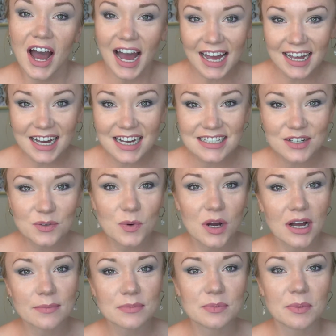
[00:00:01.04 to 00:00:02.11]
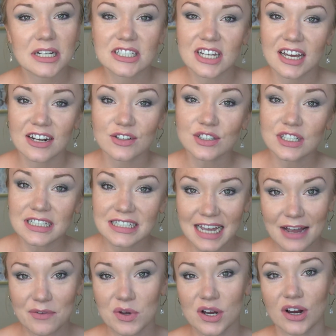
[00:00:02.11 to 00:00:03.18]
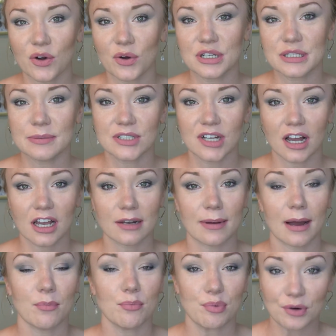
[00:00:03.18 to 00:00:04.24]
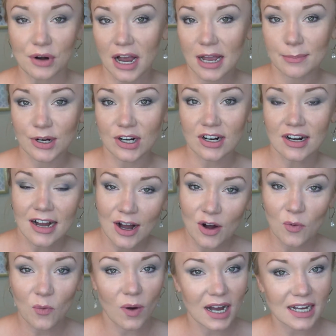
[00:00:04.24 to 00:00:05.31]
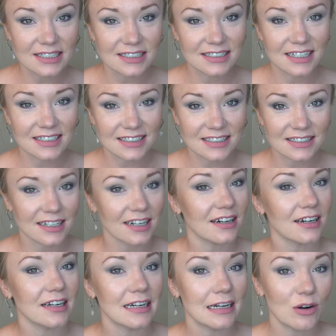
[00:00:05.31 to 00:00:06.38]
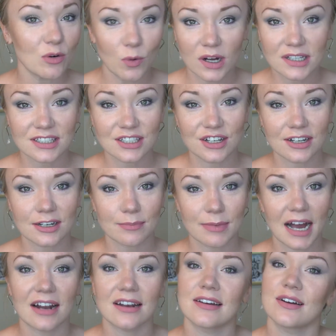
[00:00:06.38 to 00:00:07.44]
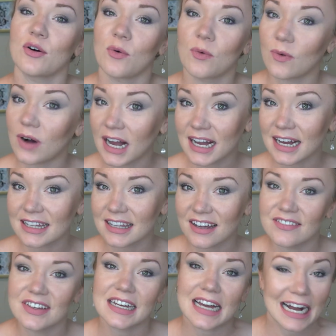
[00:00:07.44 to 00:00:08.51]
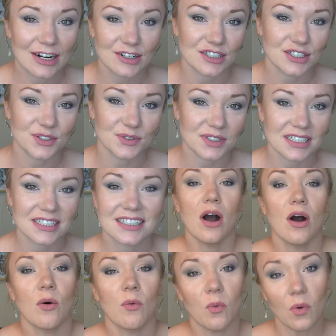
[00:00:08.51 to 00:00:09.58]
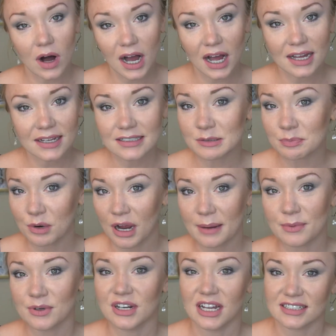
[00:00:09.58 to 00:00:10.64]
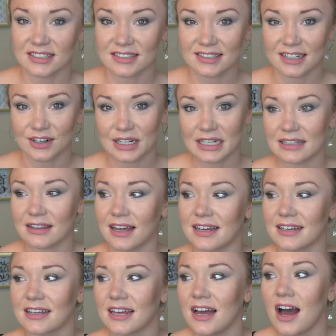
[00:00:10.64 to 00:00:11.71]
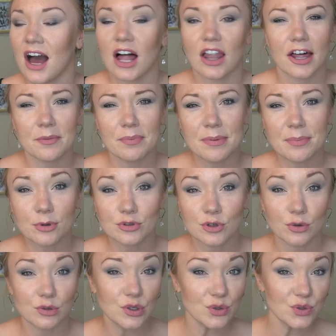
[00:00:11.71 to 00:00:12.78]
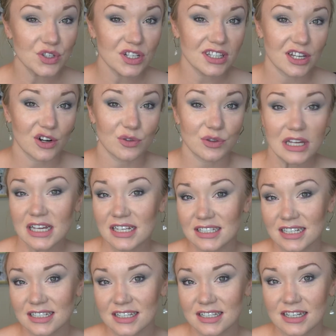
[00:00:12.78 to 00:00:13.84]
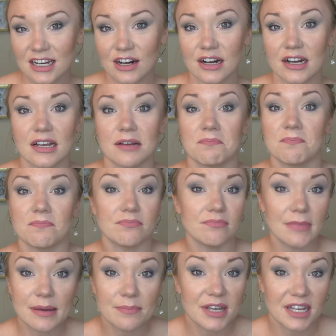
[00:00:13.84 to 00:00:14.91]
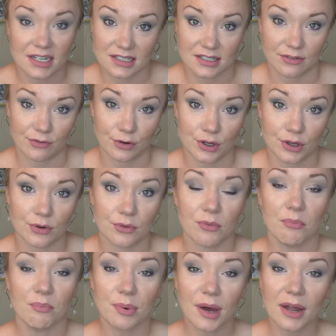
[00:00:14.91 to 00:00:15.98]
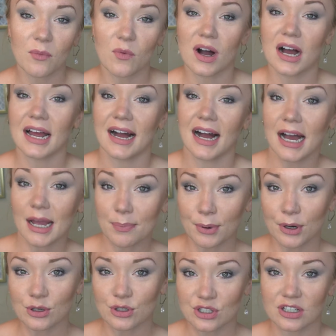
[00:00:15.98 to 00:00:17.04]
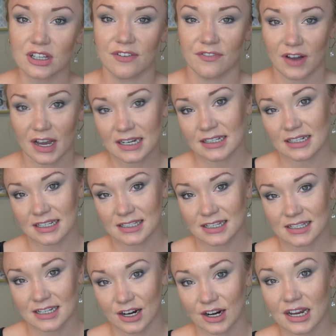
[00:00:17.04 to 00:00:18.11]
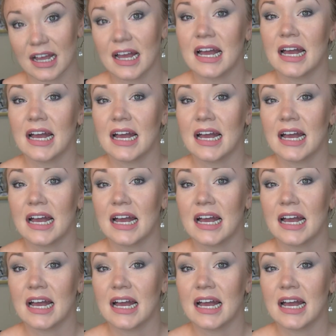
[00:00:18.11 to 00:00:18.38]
Hi guys, and welcome to my channel. Today we are going to be talking about primer, why it's necessary, what's good about it, why I love it, how to use it. Why is primer necessary? Like, a lot of people don't use it, they don't think it's necessary. Maybe it isn't for you. But why I personally find it necessary